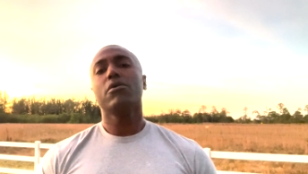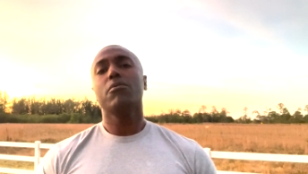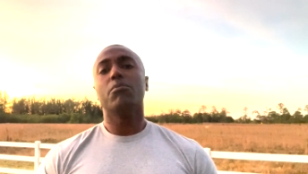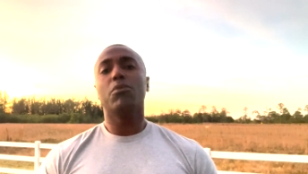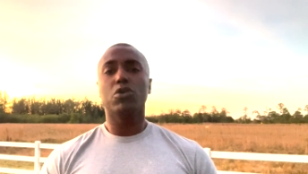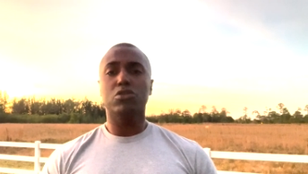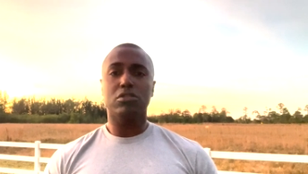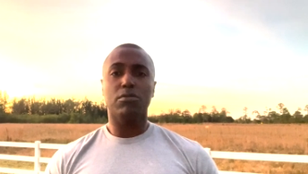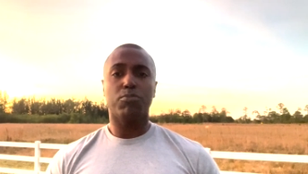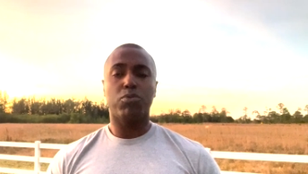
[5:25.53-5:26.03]

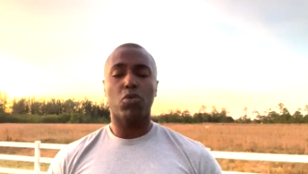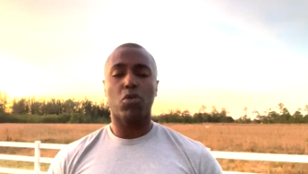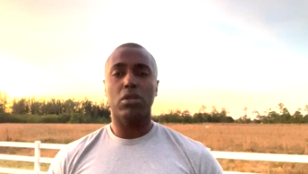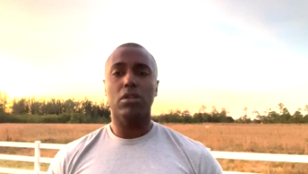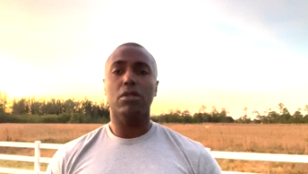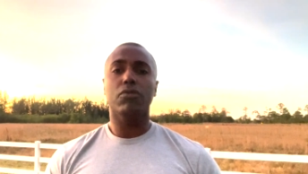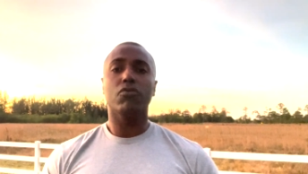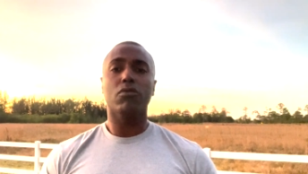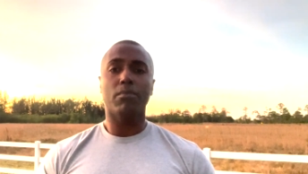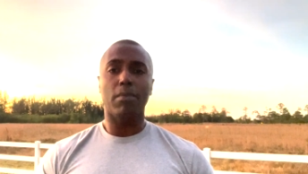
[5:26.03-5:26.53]
Most
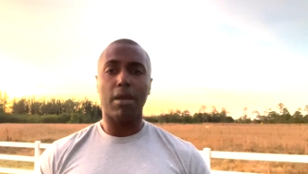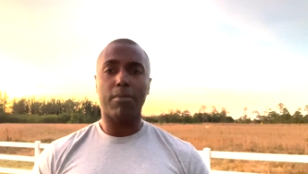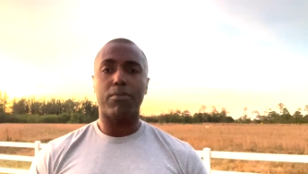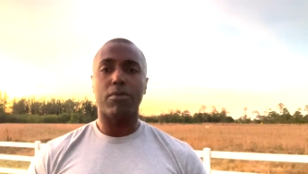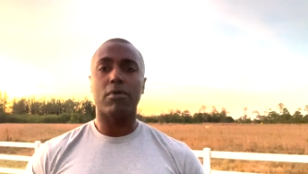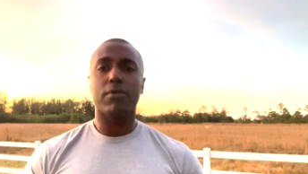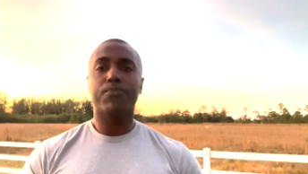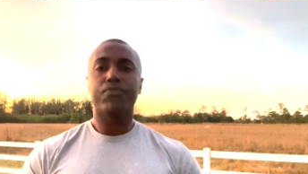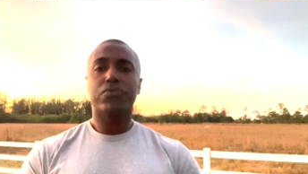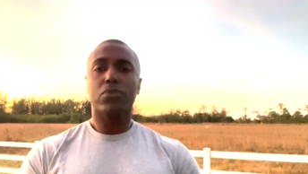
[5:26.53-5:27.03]
importantly,
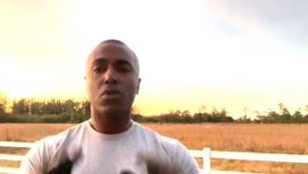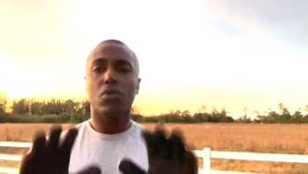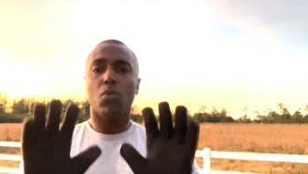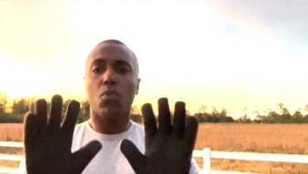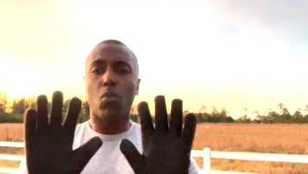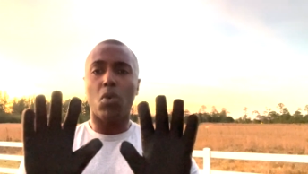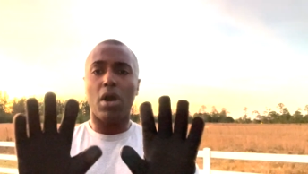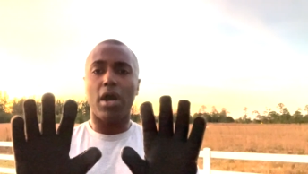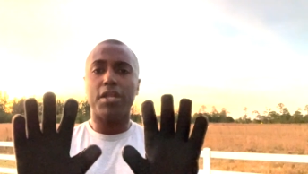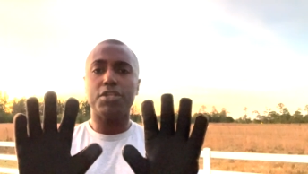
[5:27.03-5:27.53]
remember,
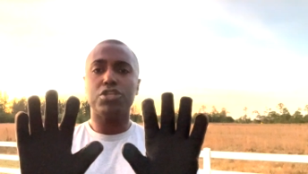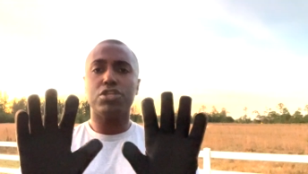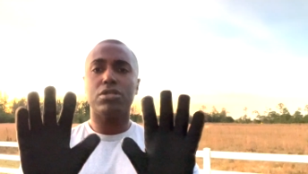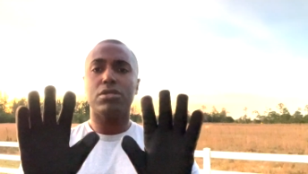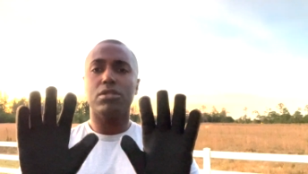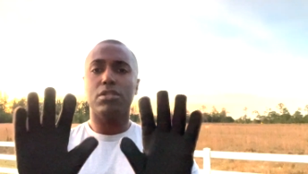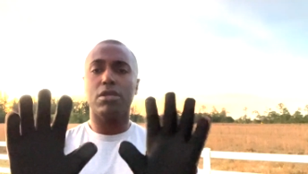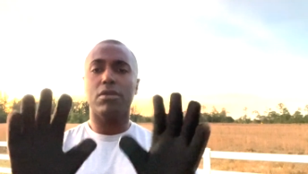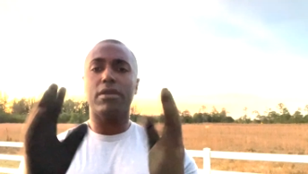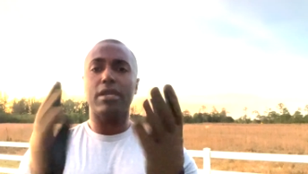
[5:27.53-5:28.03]
watch
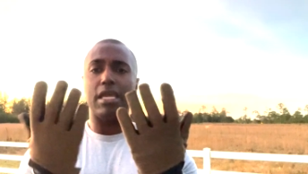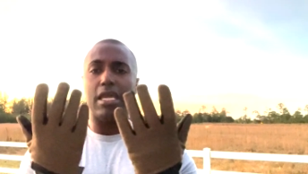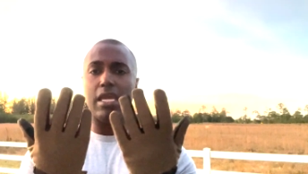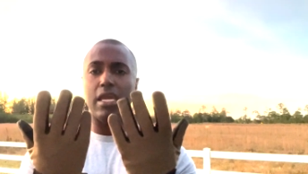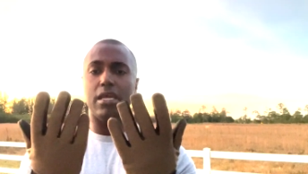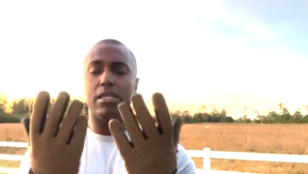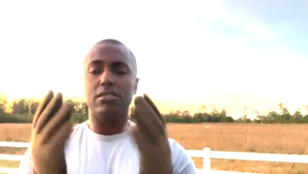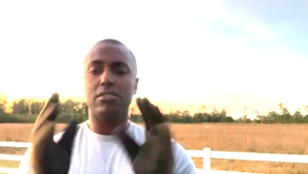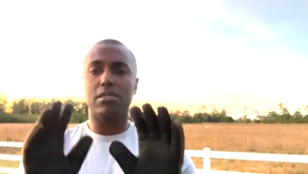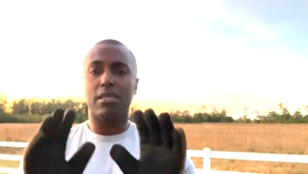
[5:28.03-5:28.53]
their
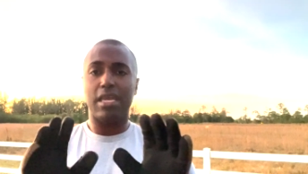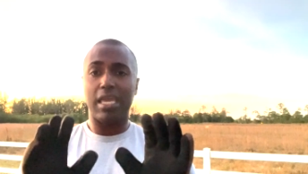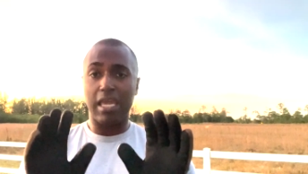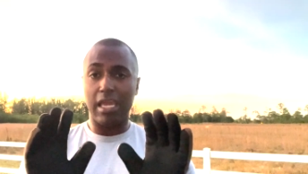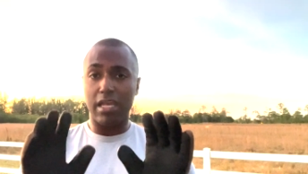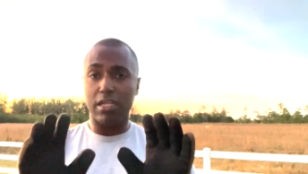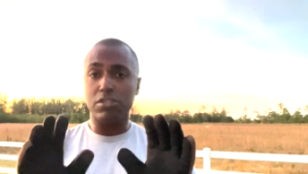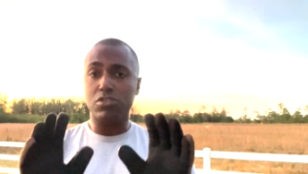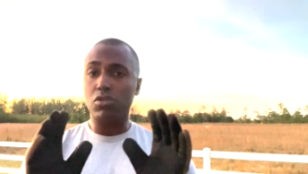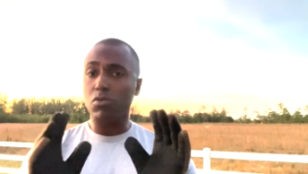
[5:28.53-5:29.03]
hands.
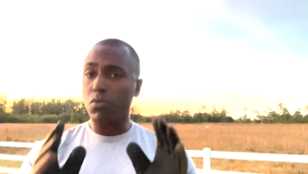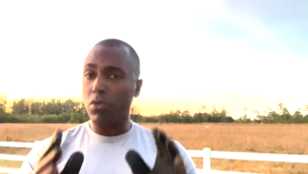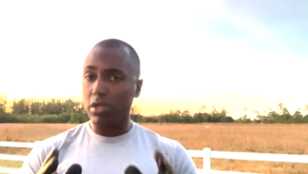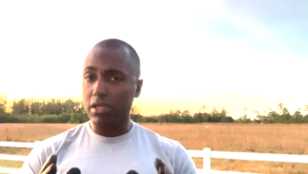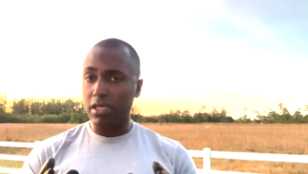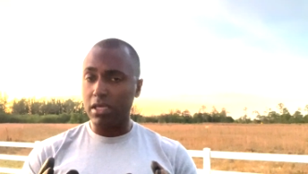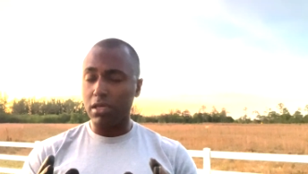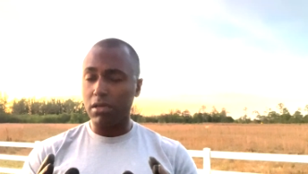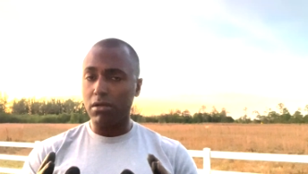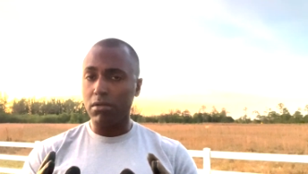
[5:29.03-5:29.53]
Hands are what
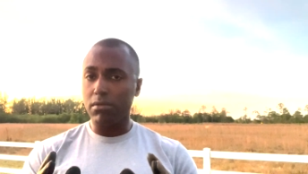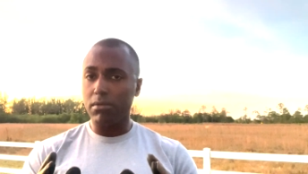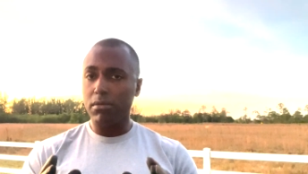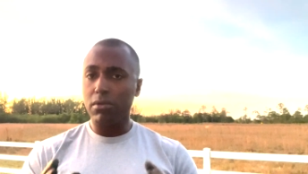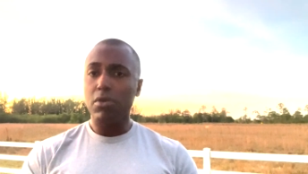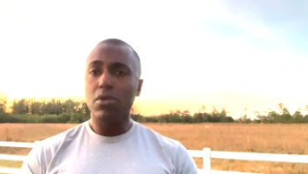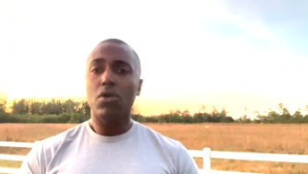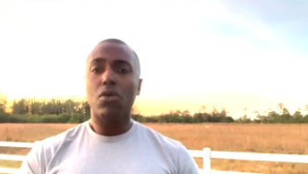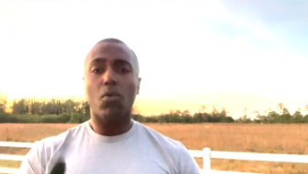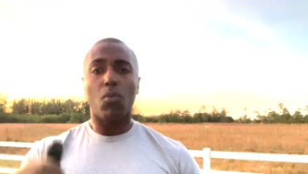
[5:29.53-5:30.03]
kill.
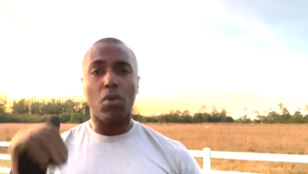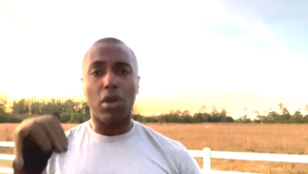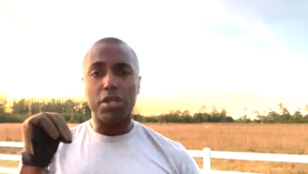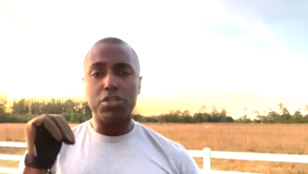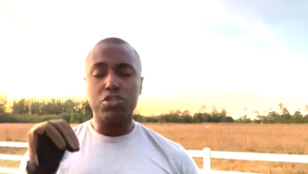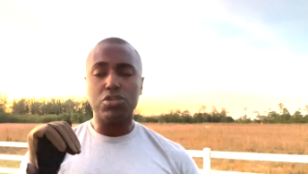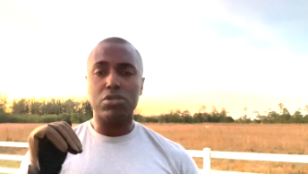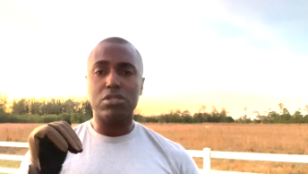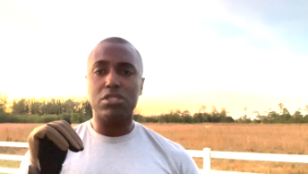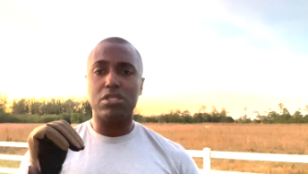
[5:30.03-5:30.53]

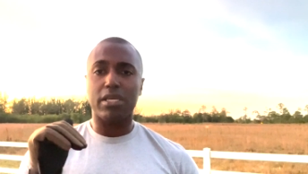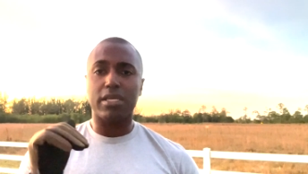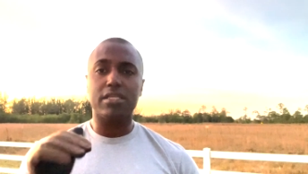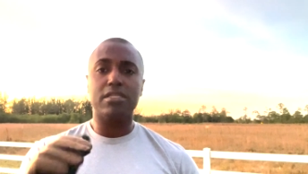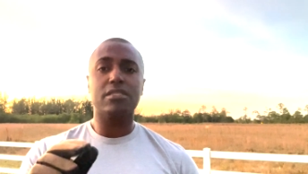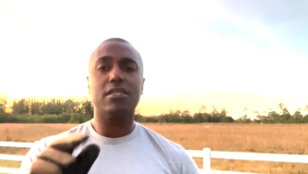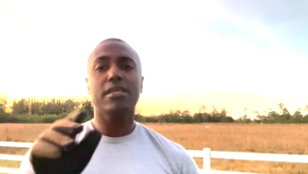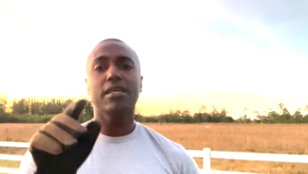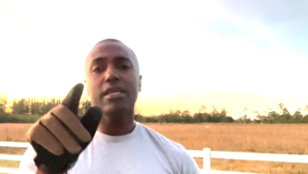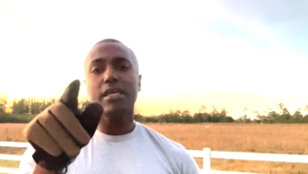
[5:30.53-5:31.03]
Watch your
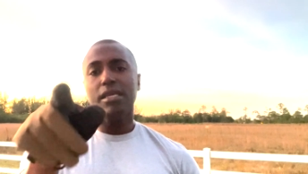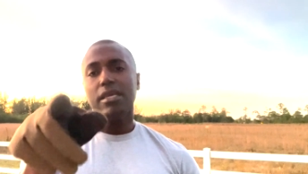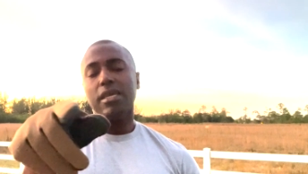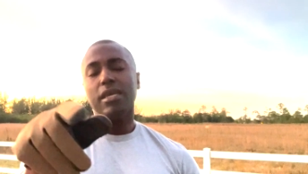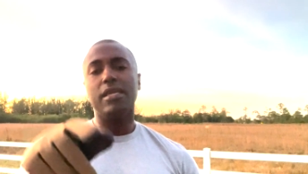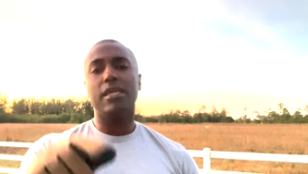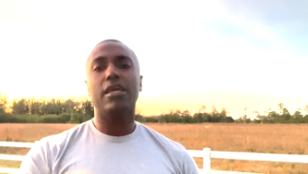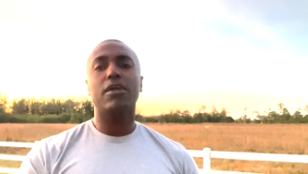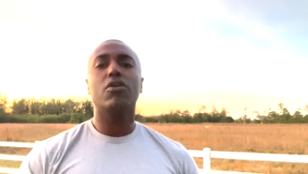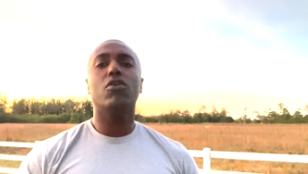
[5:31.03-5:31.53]
six
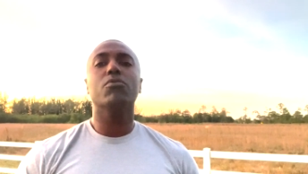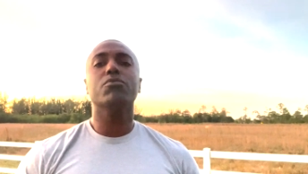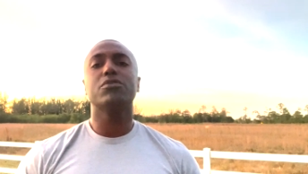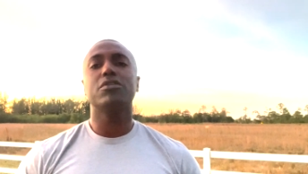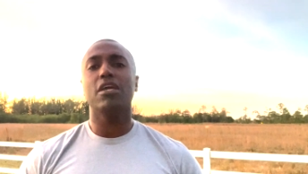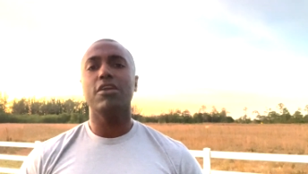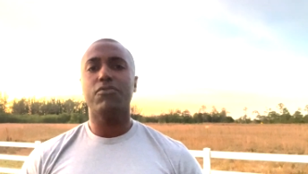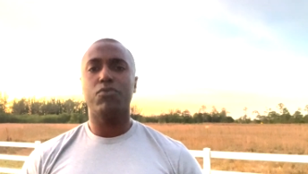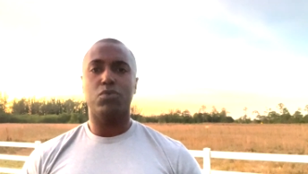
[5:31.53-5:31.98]
and get home safe.